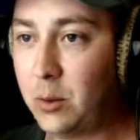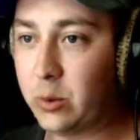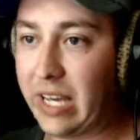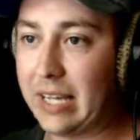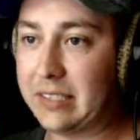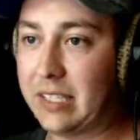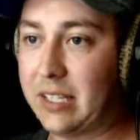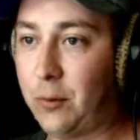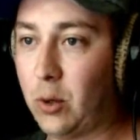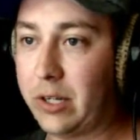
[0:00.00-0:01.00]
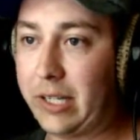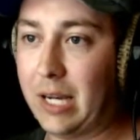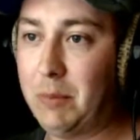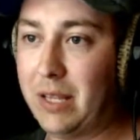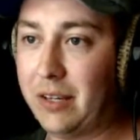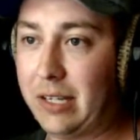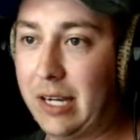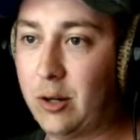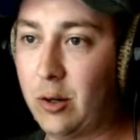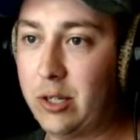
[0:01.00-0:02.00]
He was asking for it. Give me
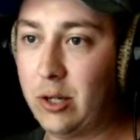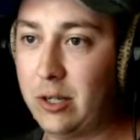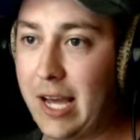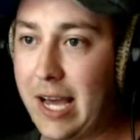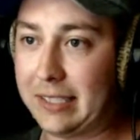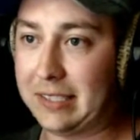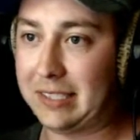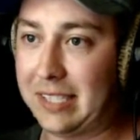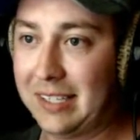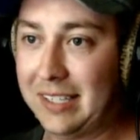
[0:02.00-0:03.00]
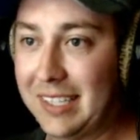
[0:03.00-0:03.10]
the gear or you're next.